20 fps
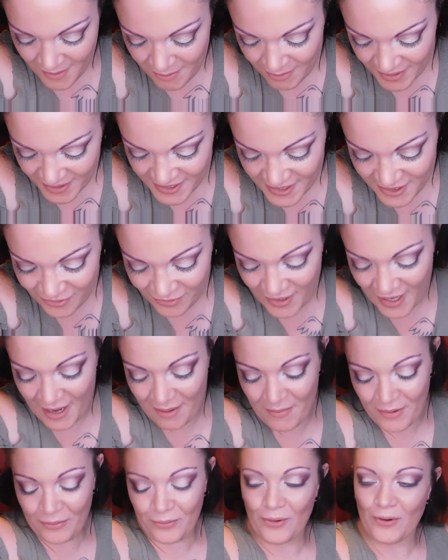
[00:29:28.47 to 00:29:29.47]
Blitz
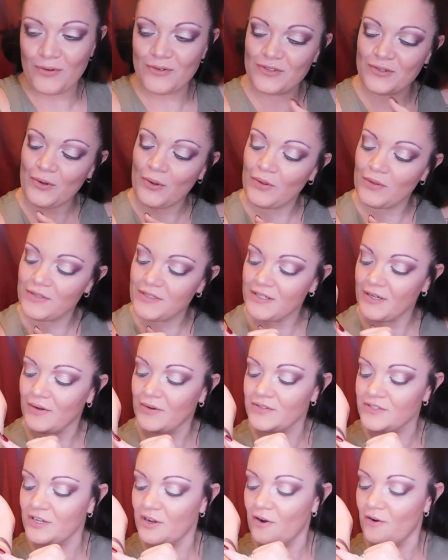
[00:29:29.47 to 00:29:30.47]
Flame, and Rose Gold
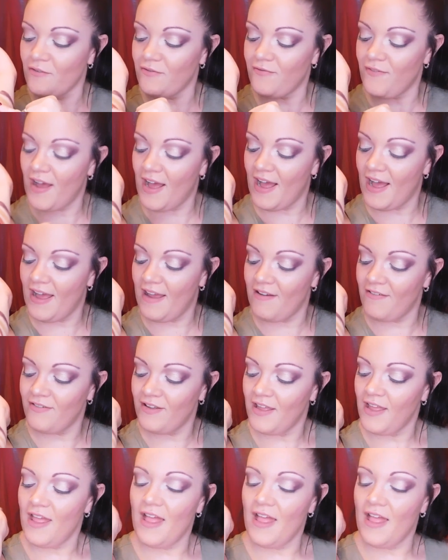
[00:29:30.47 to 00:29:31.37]
005.